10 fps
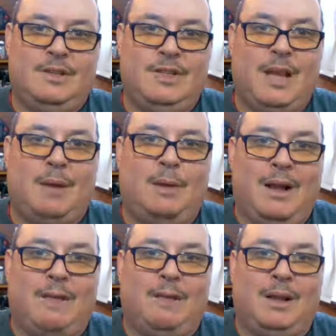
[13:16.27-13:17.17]
general
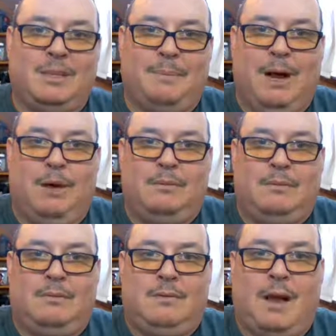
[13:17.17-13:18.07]
governance about
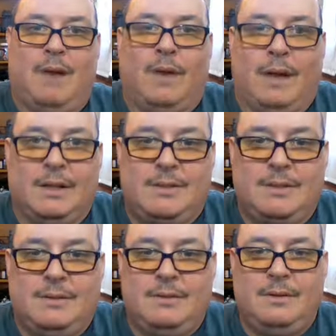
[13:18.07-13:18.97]

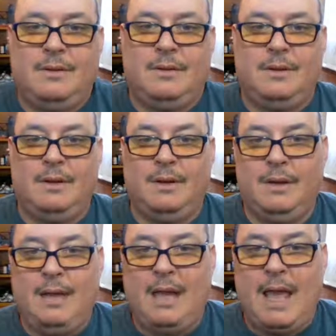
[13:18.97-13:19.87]
governance.
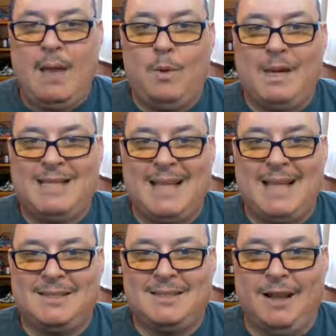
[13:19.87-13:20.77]
And what is
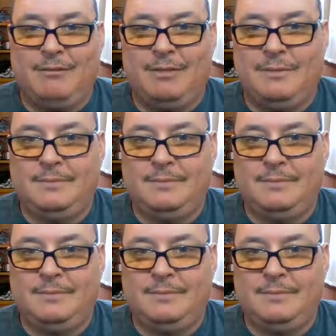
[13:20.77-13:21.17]
that stuff?